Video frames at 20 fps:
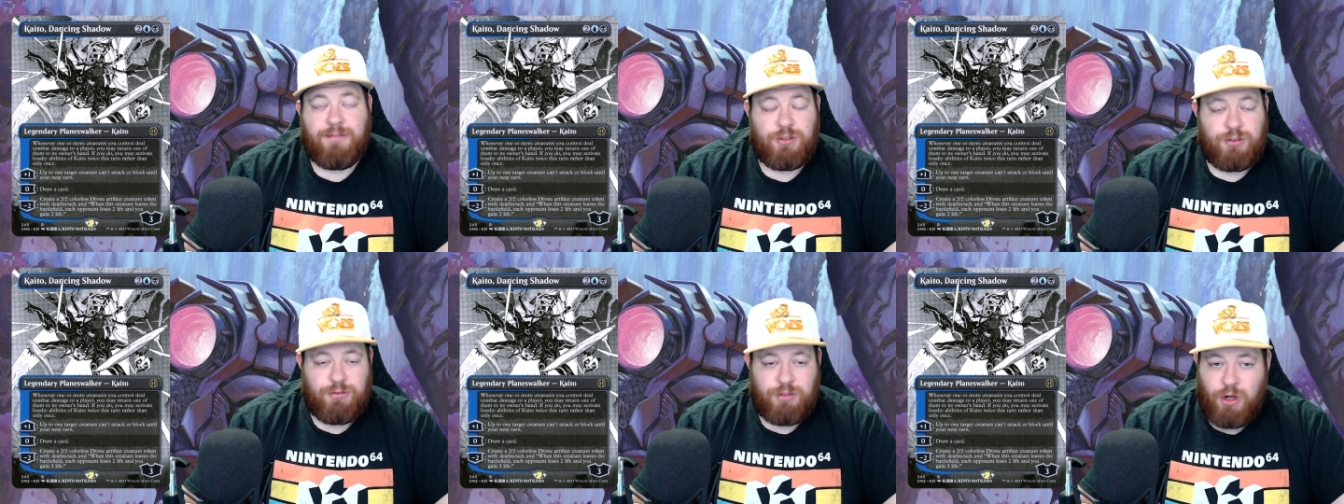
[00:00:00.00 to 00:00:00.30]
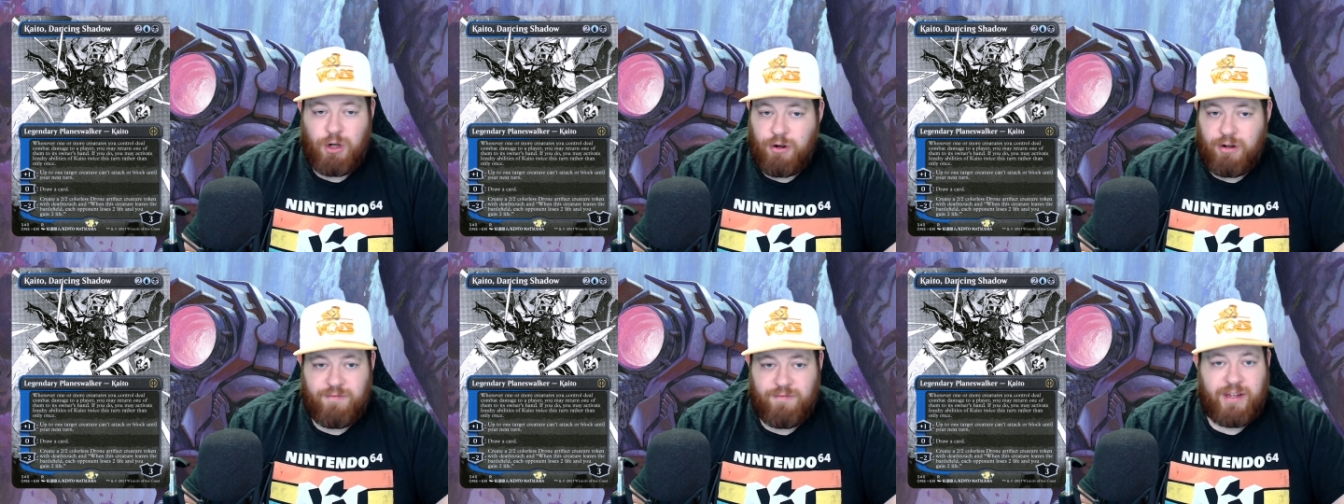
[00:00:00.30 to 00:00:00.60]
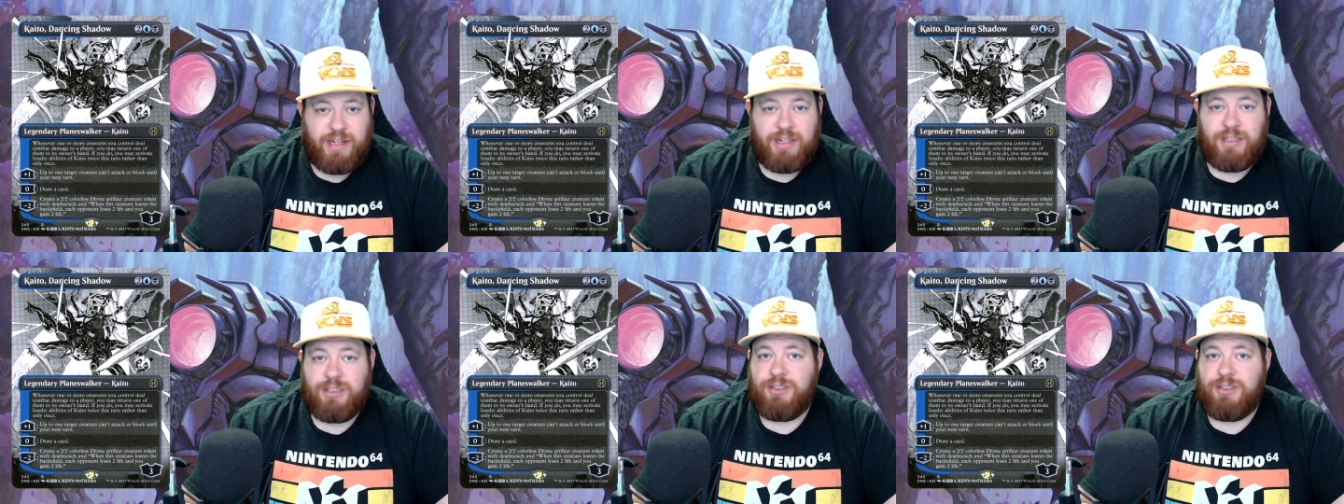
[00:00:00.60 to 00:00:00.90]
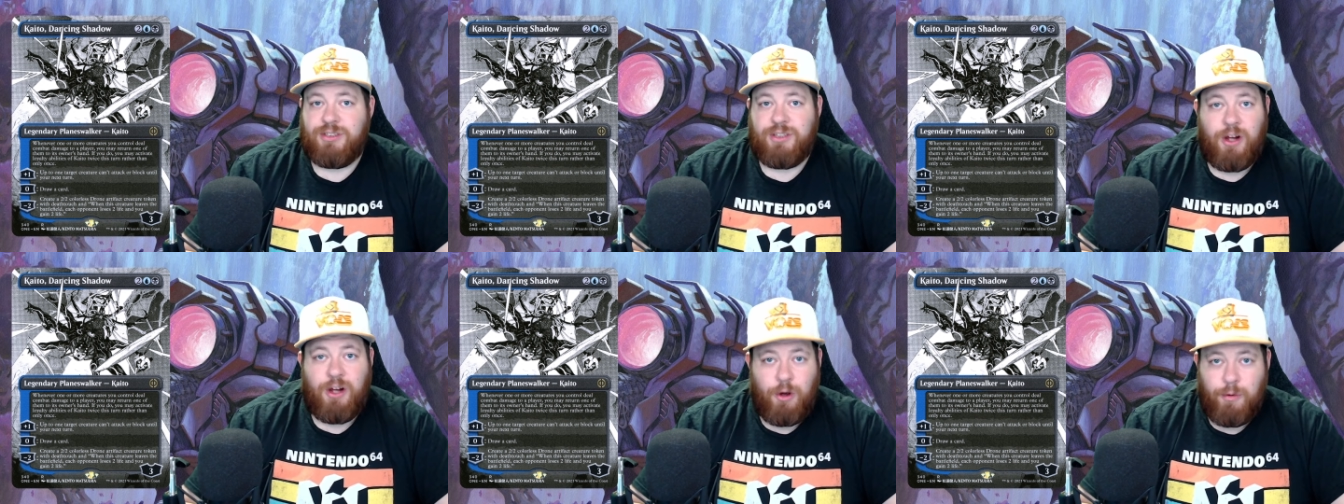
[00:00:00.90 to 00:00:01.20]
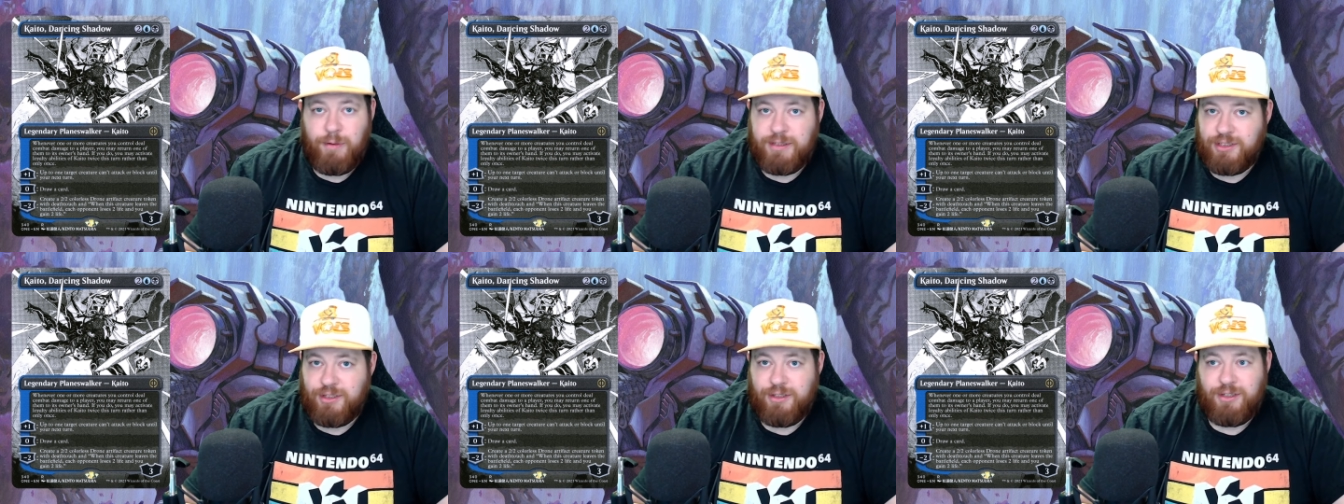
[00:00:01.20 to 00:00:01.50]
Card advantage is
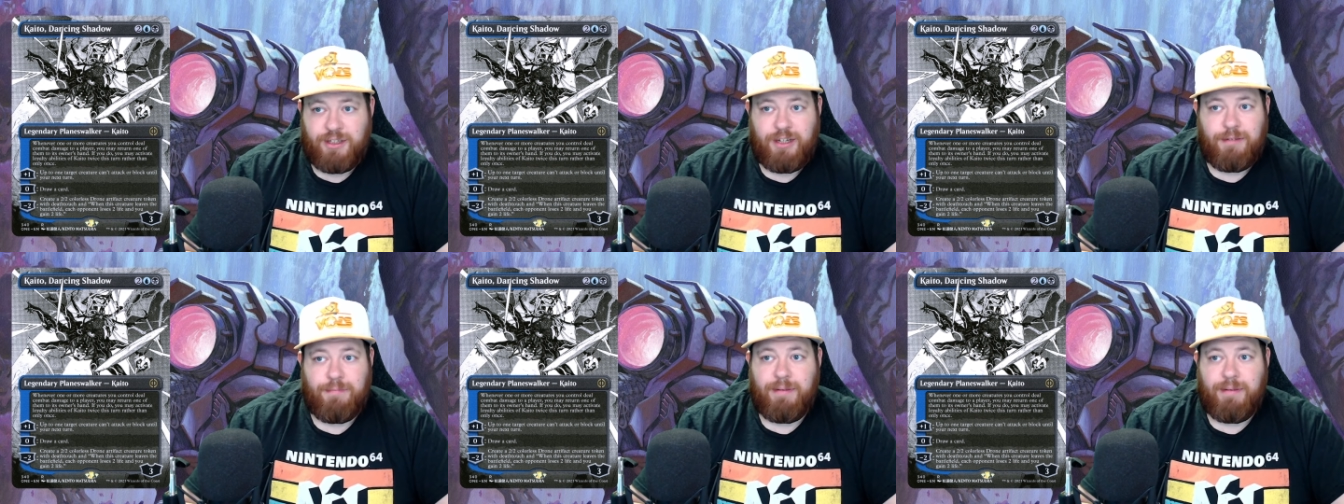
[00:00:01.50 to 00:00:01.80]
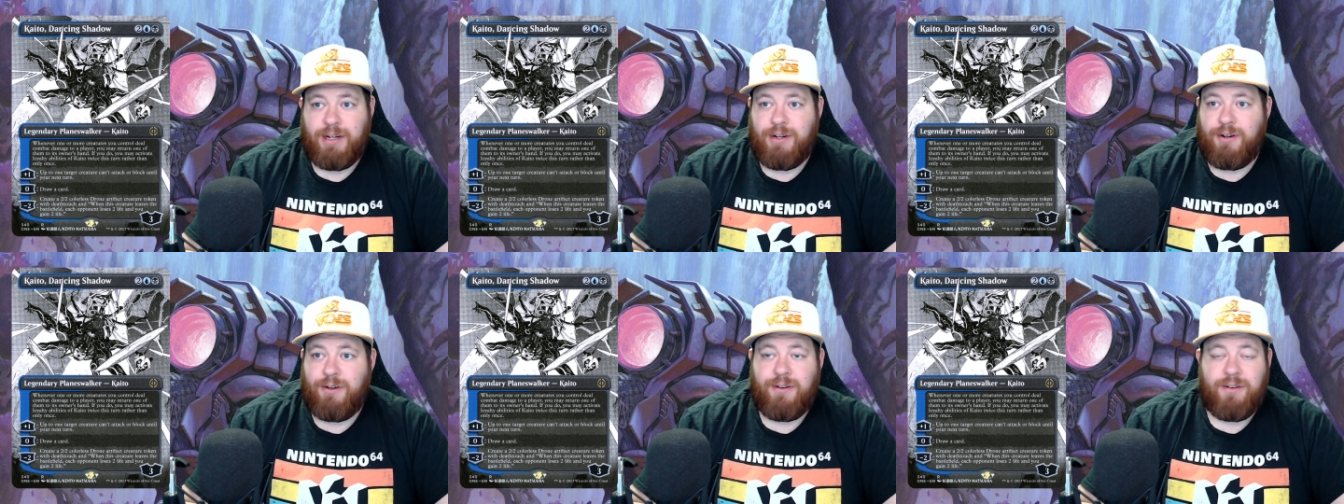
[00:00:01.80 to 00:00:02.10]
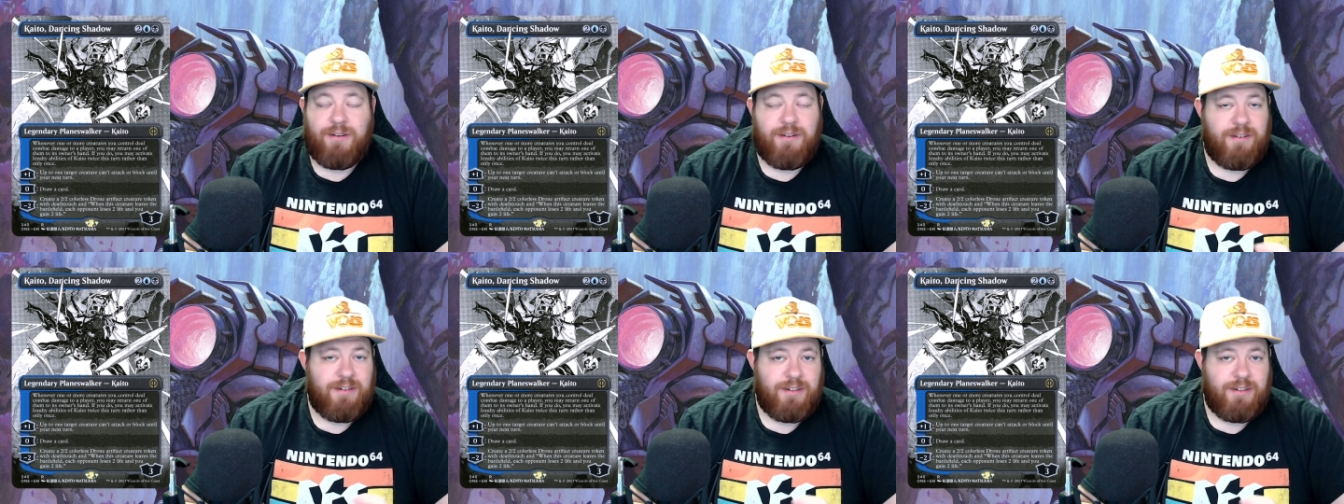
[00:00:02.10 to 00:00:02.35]
always good in Commander.